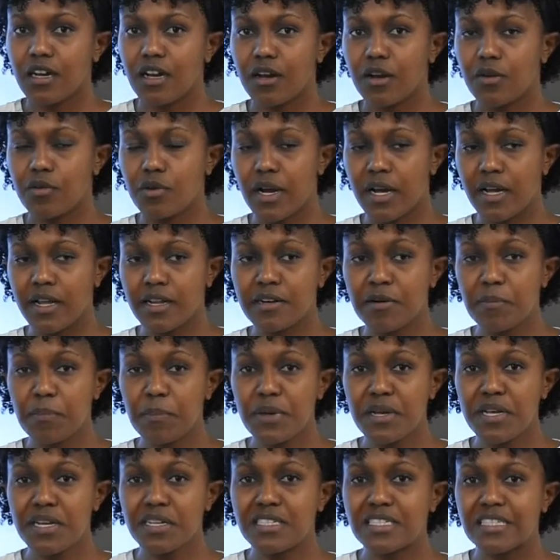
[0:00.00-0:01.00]
I
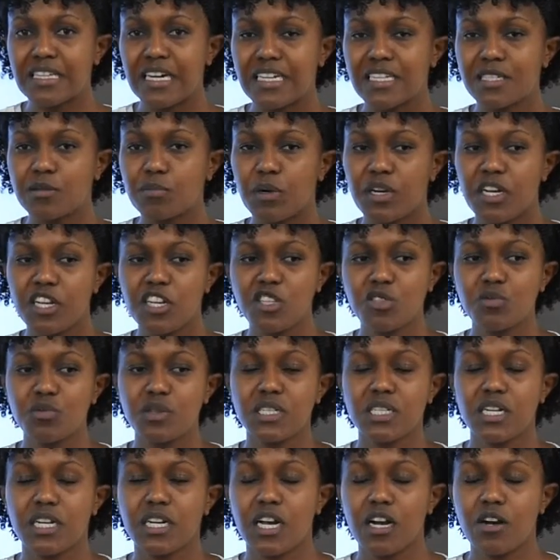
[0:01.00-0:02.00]
repeat that management
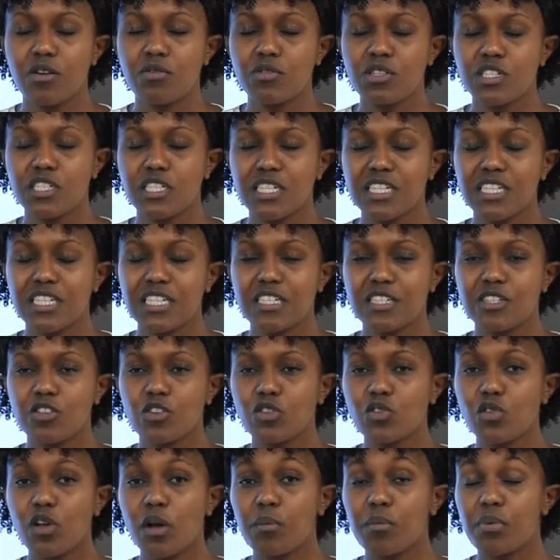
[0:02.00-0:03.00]
accounting is
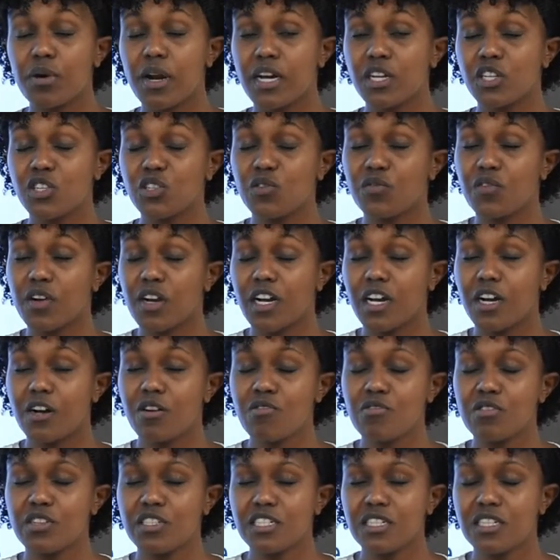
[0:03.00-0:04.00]
also a branch of
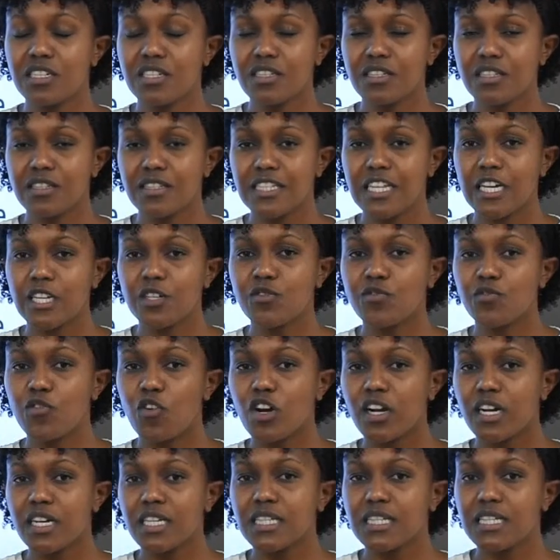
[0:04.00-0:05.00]
accounting that
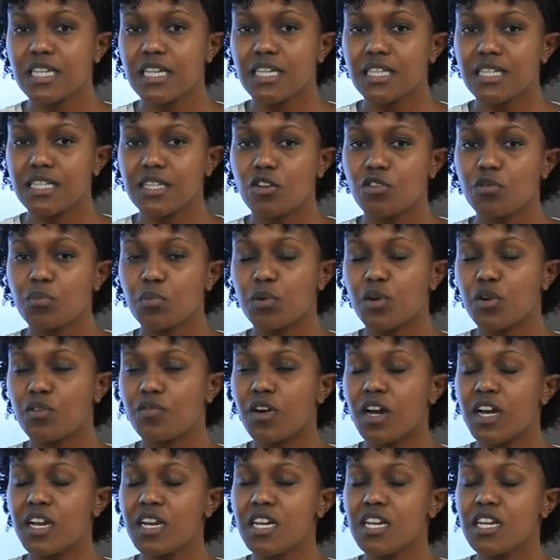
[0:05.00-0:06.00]
focuses on
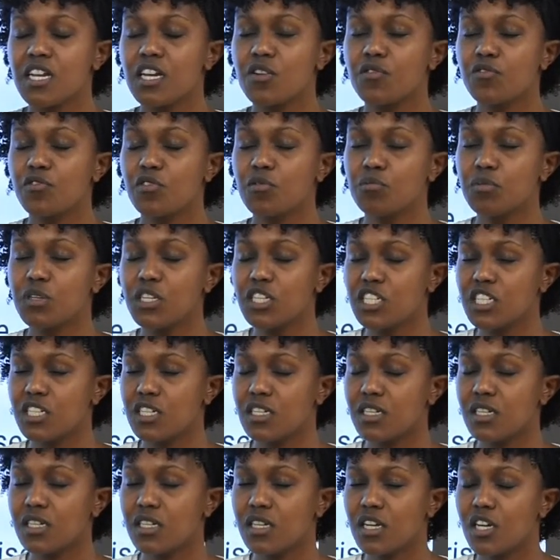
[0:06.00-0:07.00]
providing
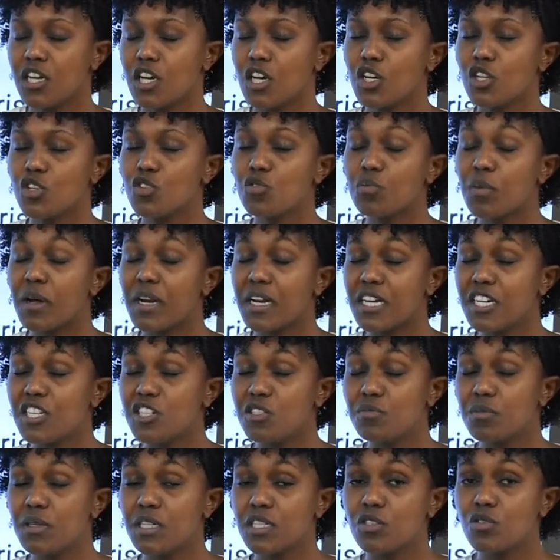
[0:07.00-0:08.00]
information to
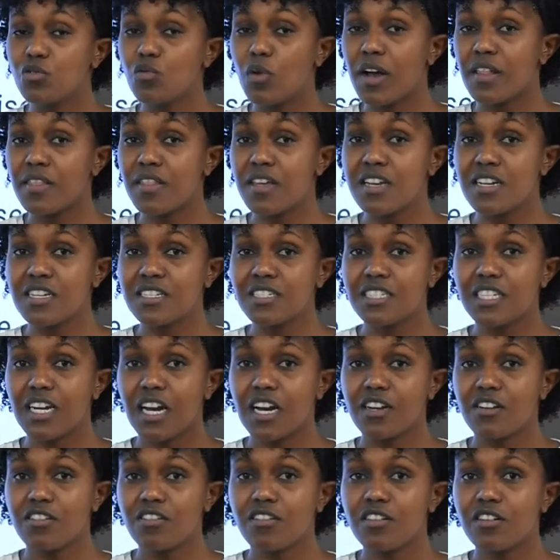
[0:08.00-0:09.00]
management, who are the
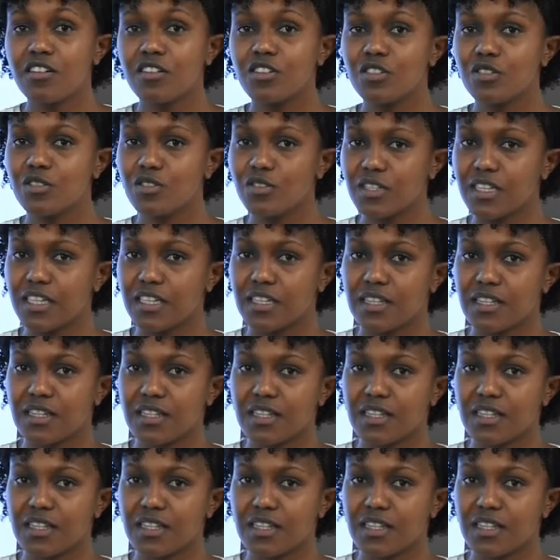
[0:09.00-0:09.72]
internal users.